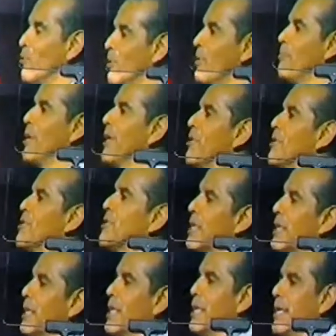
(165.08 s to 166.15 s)
But we're a
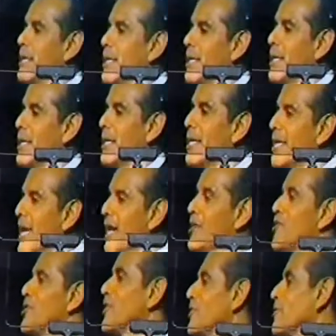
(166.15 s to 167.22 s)
better city,
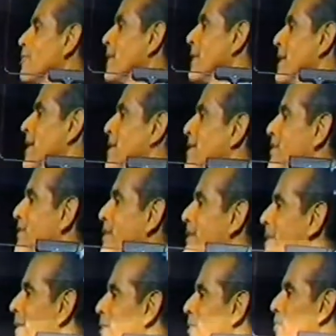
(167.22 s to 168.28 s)
not just
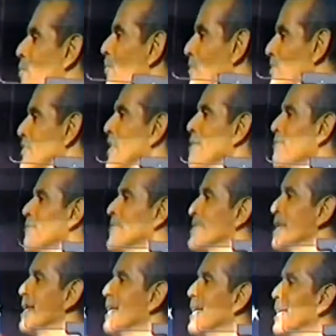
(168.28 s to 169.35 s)
because we're a
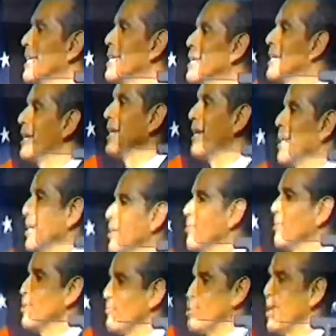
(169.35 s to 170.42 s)
safer city.
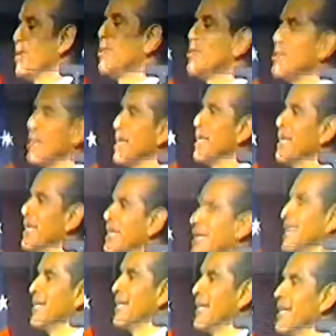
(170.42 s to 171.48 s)
We're a better
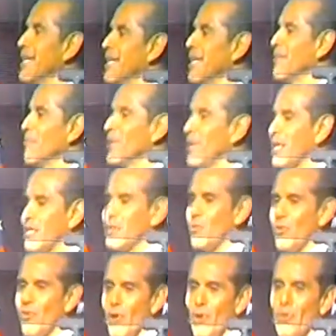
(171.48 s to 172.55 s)
city
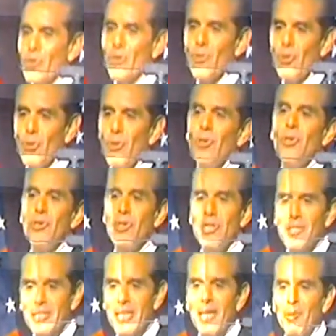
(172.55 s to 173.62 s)
because we've also
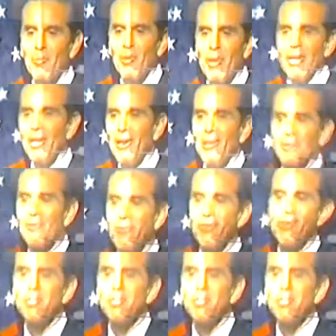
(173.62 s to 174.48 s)
learned to celebrate our